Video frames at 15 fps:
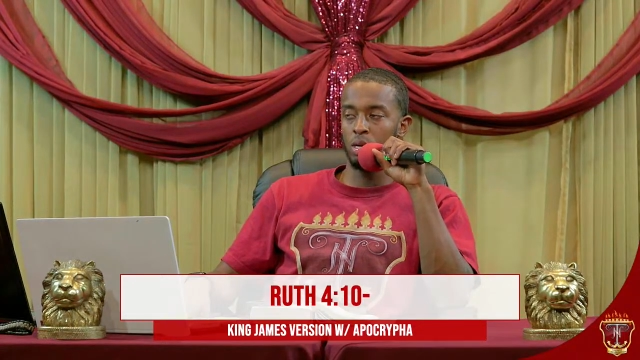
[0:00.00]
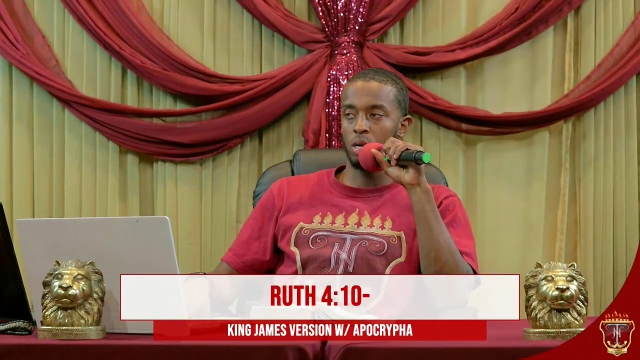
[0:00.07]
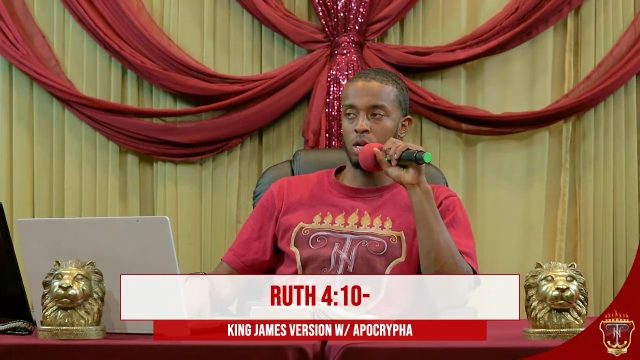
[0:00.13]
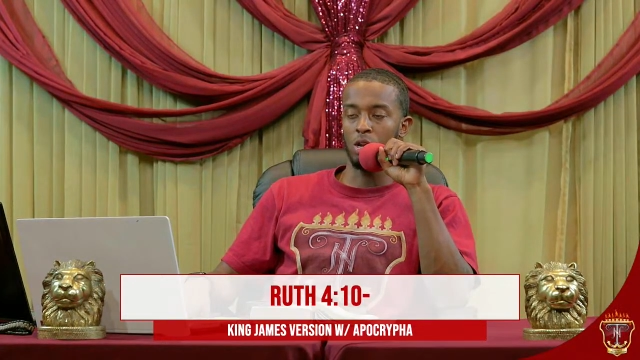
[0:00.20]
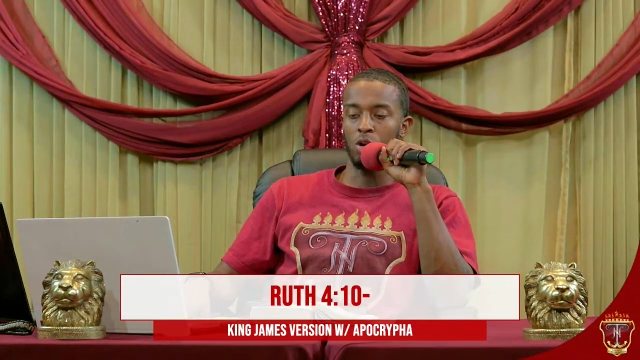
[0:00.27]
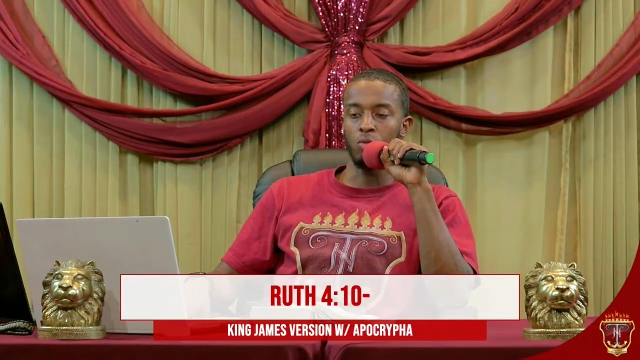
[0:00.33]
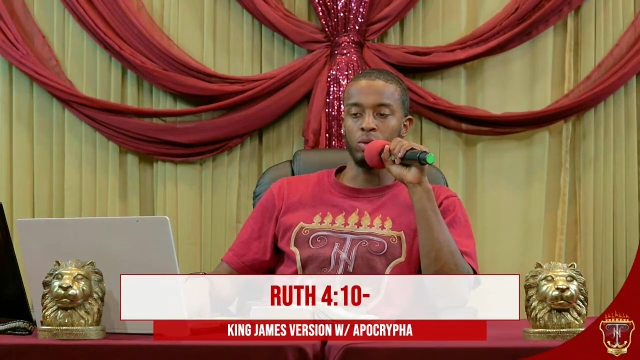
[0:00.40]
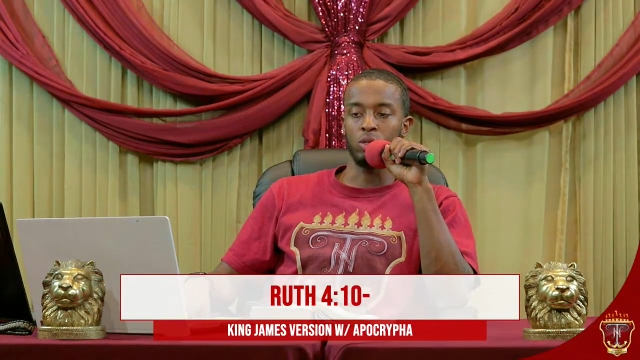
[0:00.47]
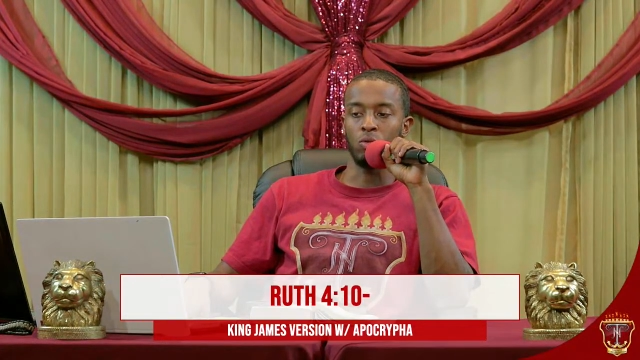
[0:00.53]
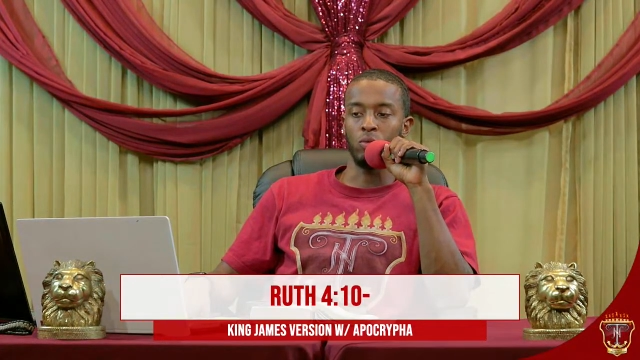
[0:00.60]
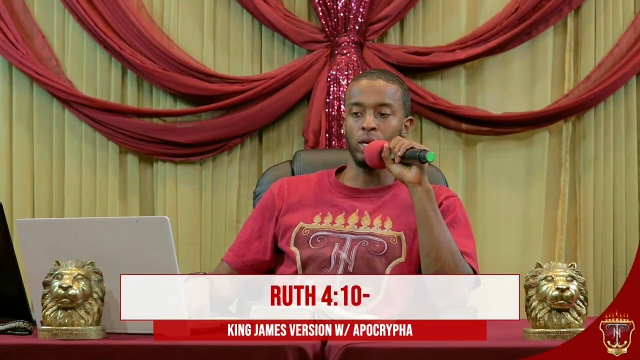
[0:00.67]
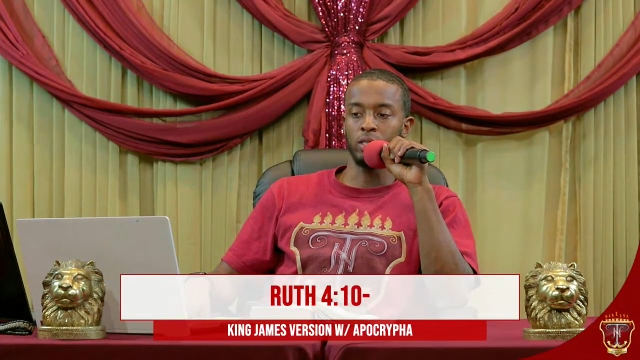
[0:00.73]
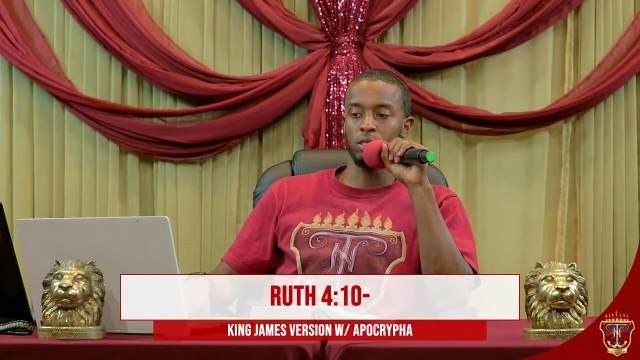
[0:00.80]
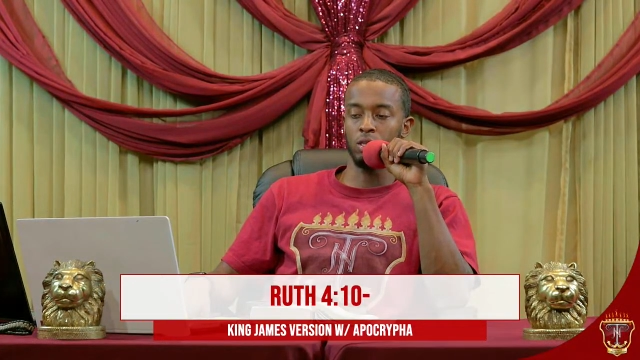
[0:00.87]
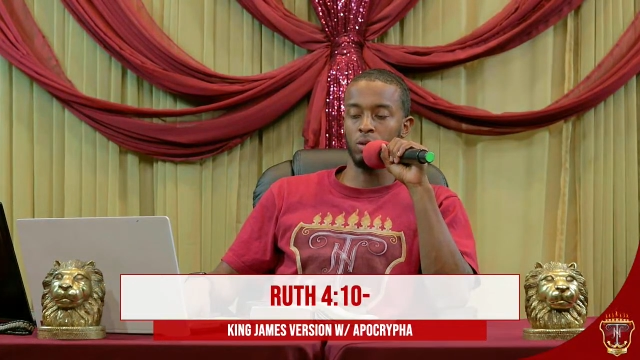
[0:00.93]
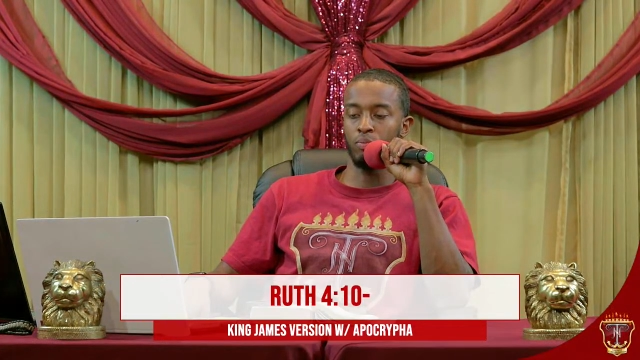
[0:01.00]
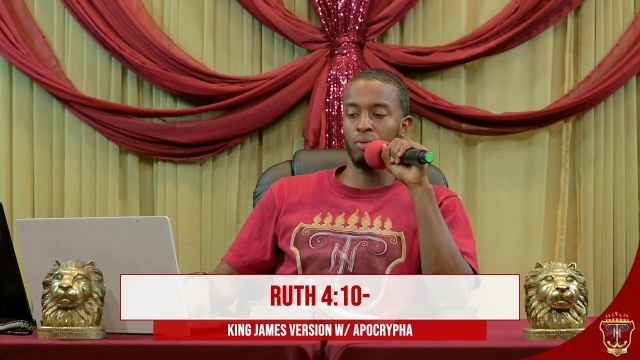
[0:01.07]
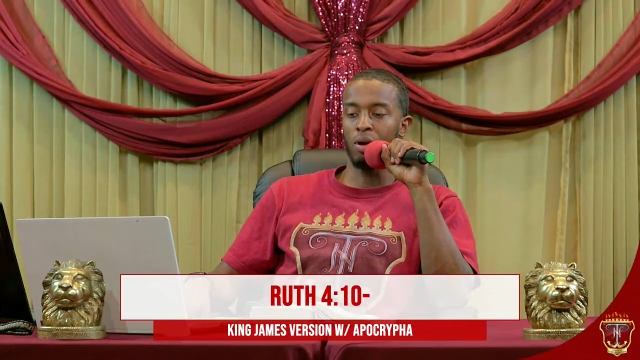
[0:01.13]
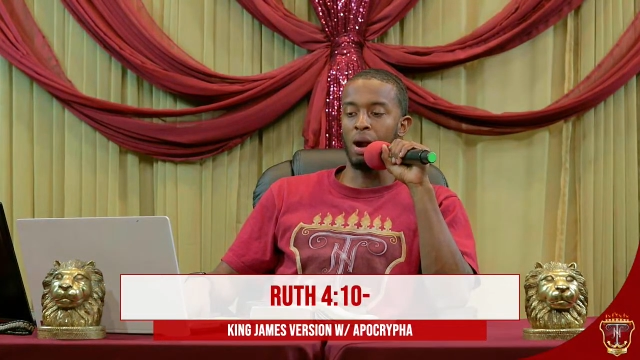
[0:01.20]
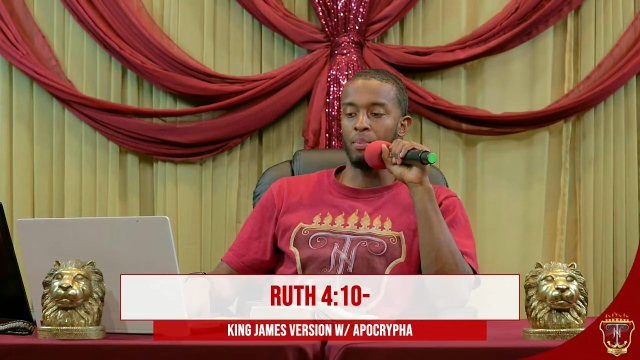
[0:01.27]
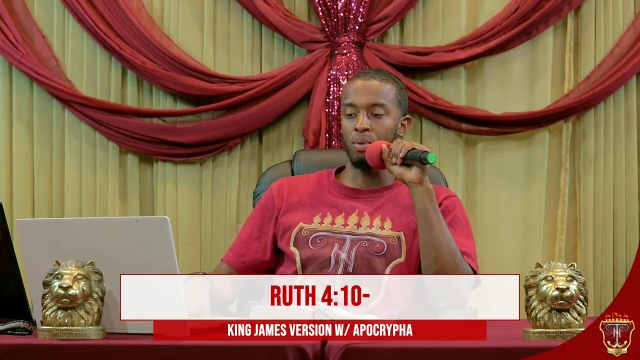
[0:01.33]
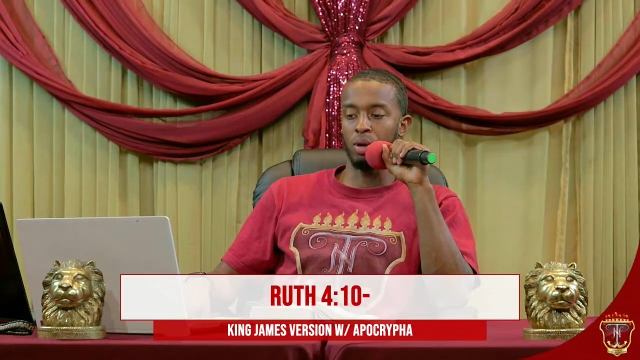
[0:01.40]
along with the rest of the
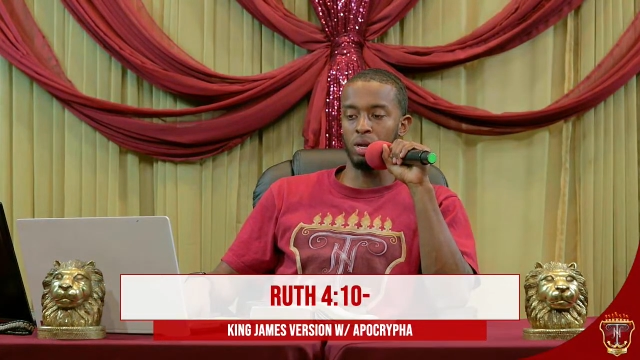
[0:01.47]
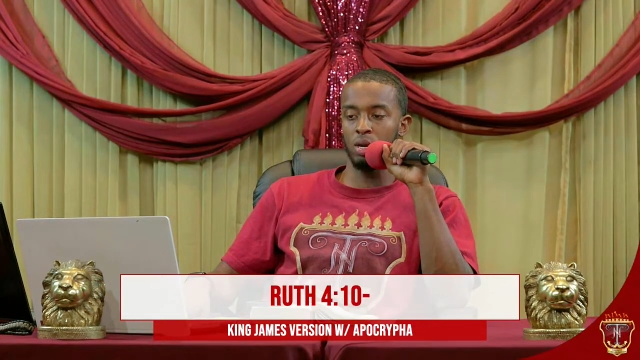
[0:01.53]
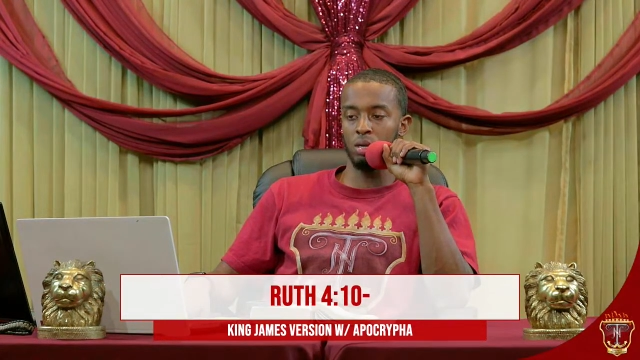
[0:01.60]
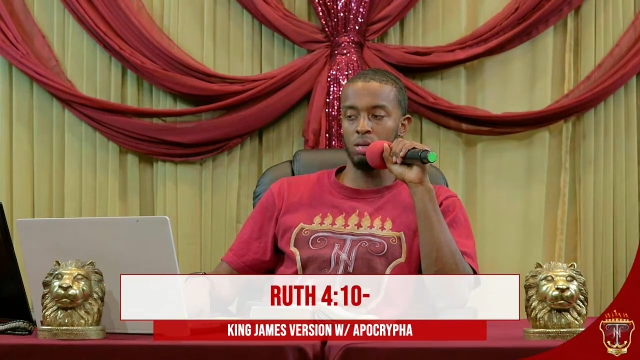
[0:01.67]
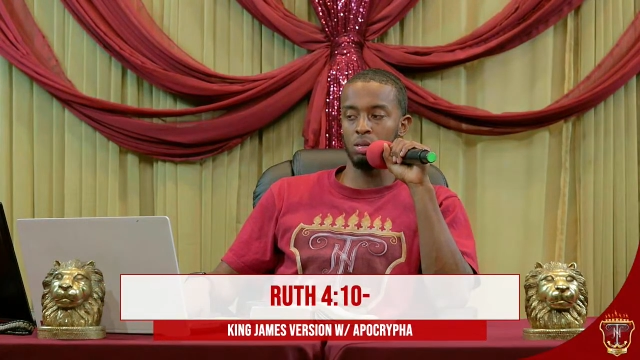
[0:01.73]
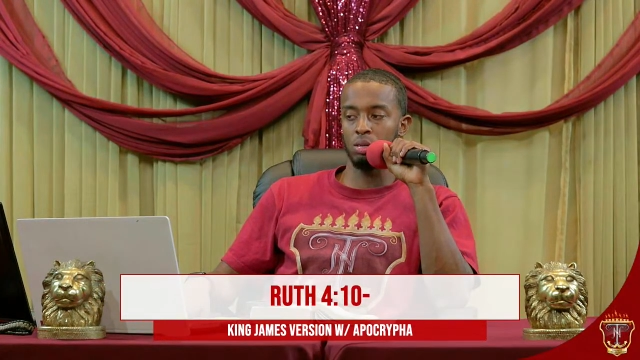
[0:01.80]
property.